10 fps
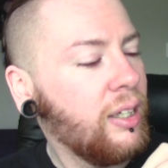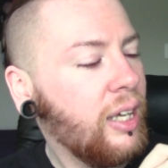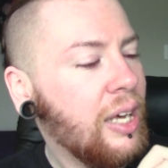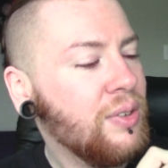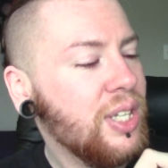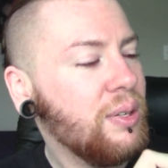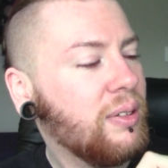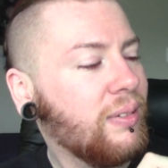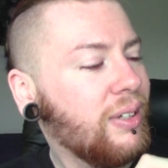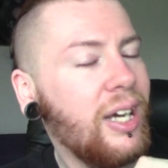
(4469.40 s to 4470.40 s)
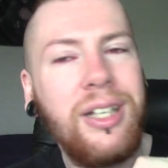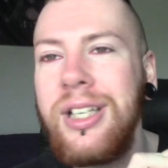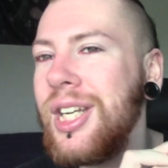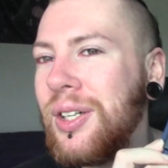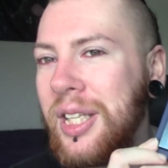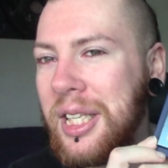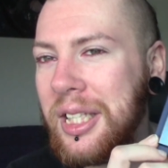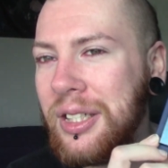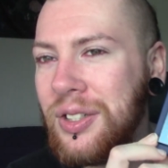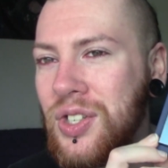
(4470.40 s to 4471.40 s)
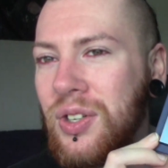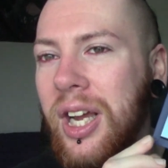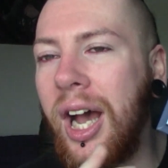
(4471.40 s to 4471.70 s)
I also kind of don't like the color story.